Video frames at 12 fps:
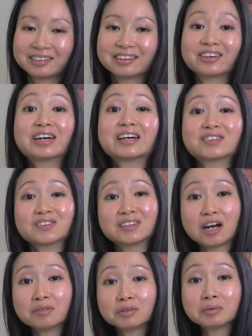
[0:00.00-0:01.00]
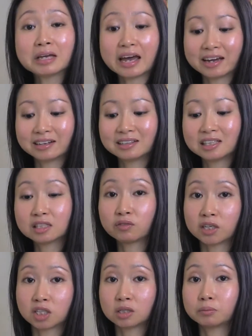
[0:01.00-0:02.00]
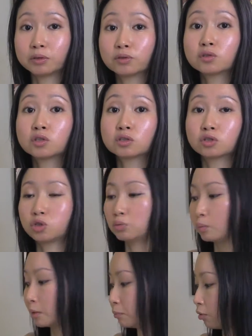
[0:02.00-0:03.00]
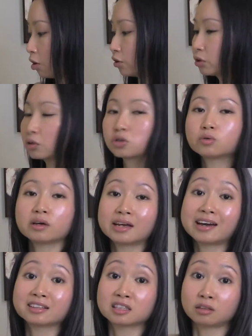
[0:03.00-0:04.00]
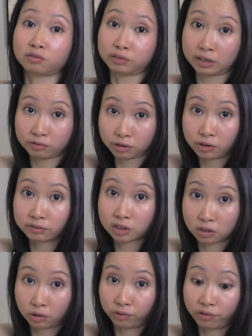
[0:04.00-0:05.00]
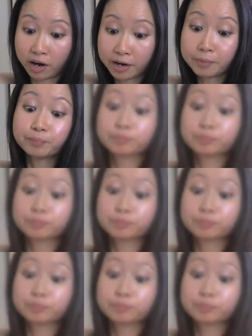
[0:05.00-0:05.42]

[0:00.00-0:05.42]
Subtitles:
Okay, so now I'm gonna be adding these vegetables to my broth to enhance the flavor of the stir fry.